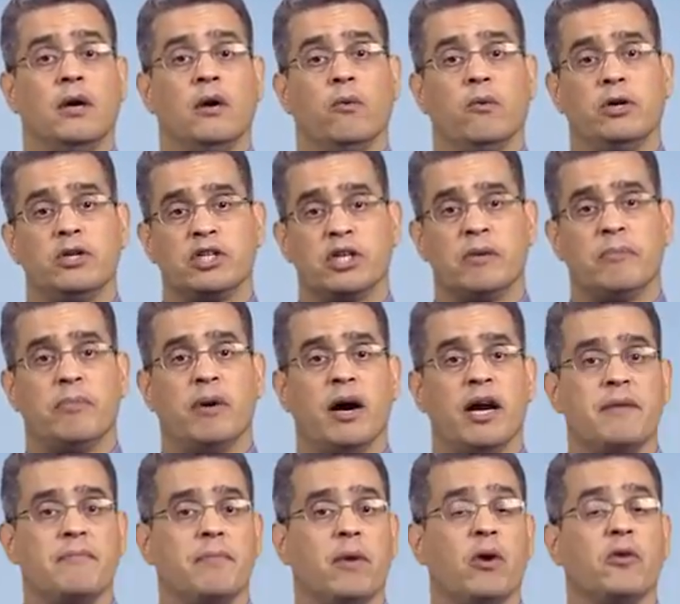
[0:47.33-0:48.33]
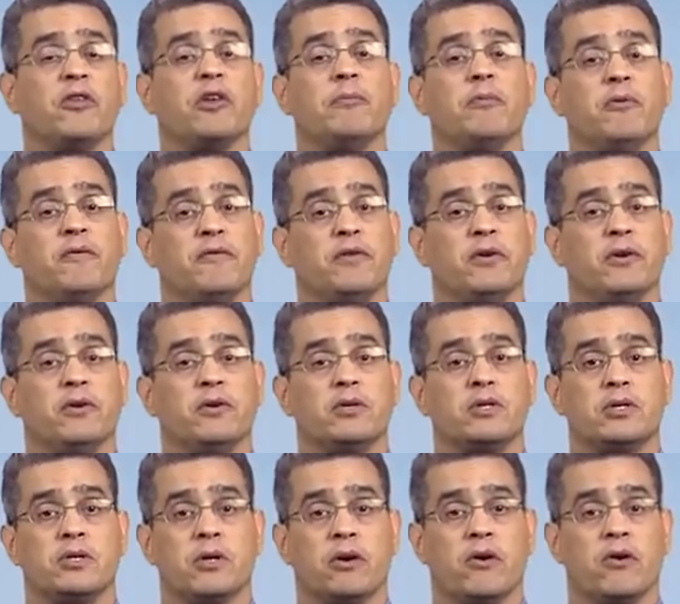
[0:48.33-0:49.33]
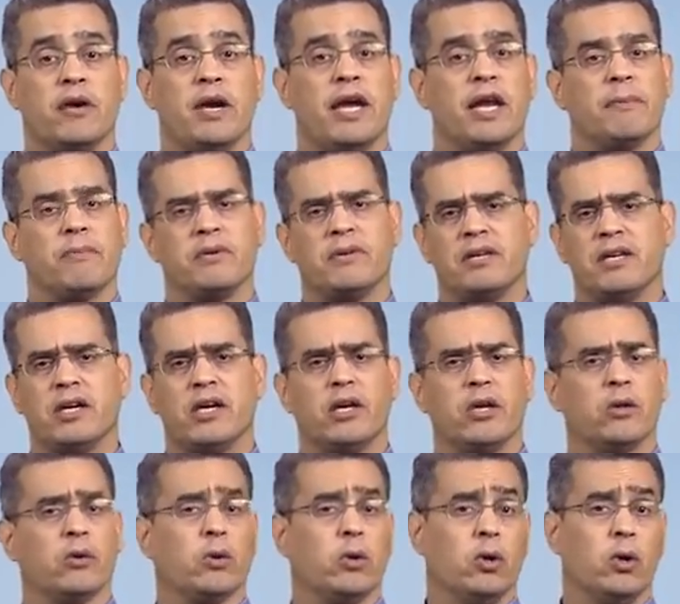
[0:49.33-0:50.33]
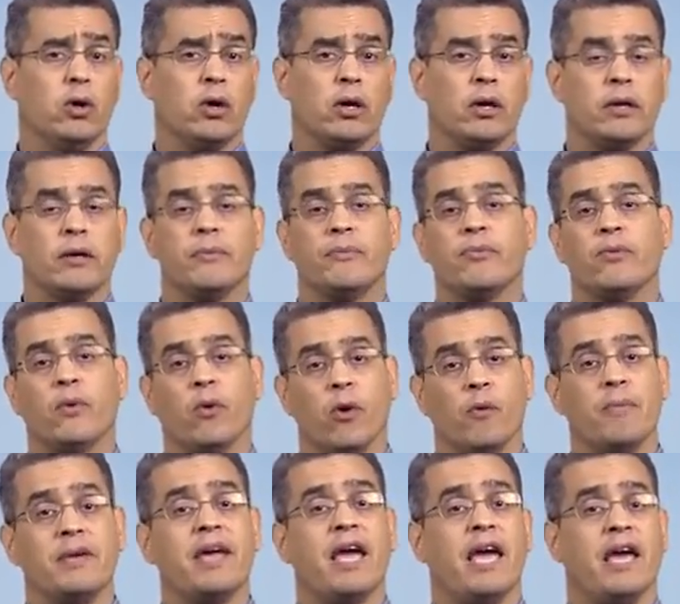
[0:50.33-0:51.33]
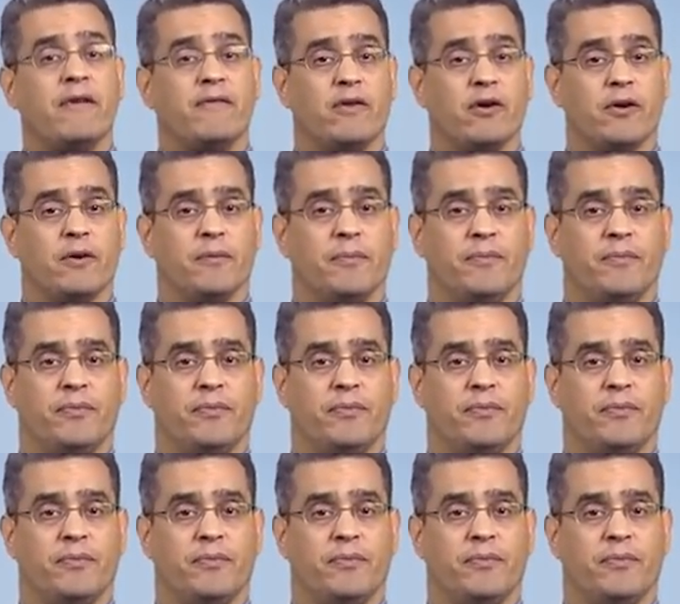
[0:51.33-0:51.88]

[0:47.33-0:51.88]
which combine multiple views to create a particular look or behavior.